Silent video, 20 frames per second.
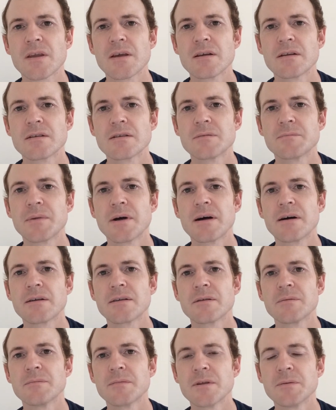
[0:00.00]
It's
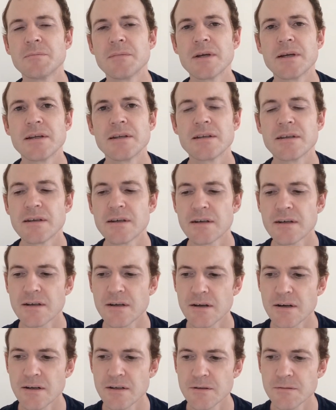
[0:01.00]
about the media
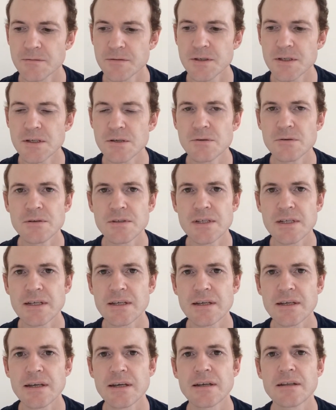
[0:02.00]
kind of
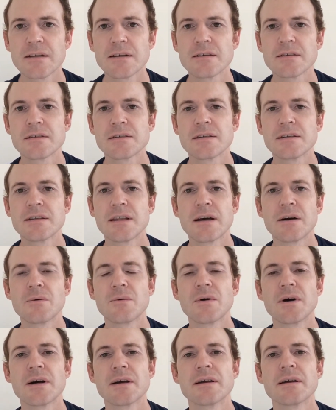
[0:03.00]
using killers in that
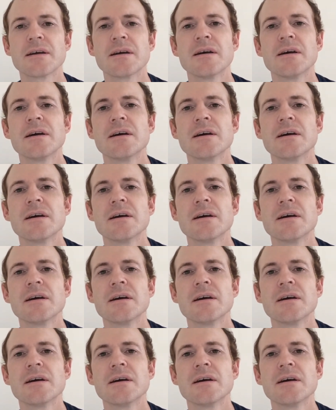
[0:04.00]
way